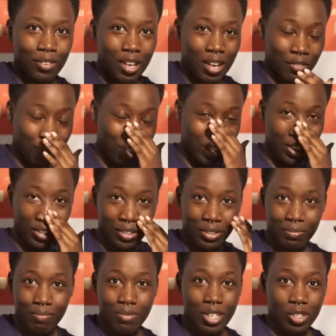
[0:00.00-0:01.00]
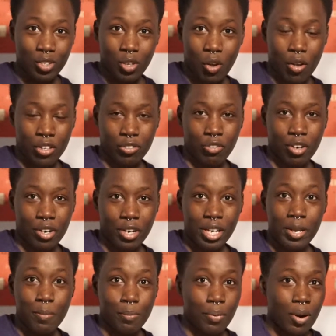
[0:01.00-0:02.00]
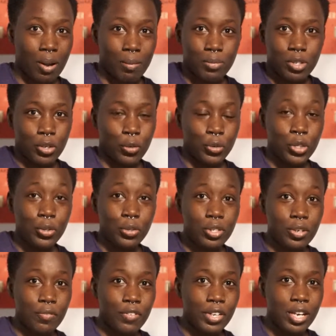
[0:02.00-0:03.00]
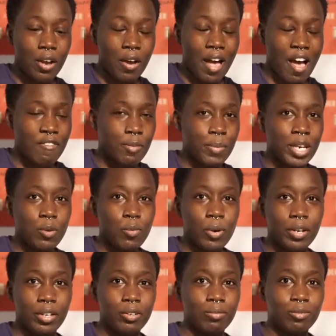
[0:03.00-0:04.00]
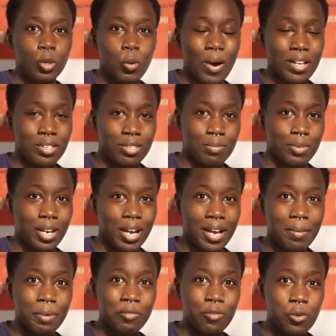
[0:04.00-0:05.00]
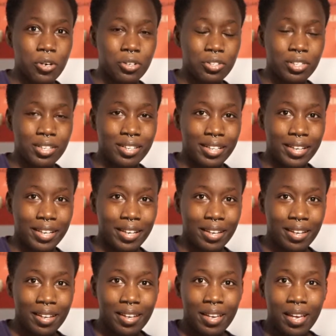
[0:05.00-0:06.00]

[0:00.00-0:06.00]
I figured this calls for an impromptu YouTube video. I haven't made one in quite some time, unfortunately.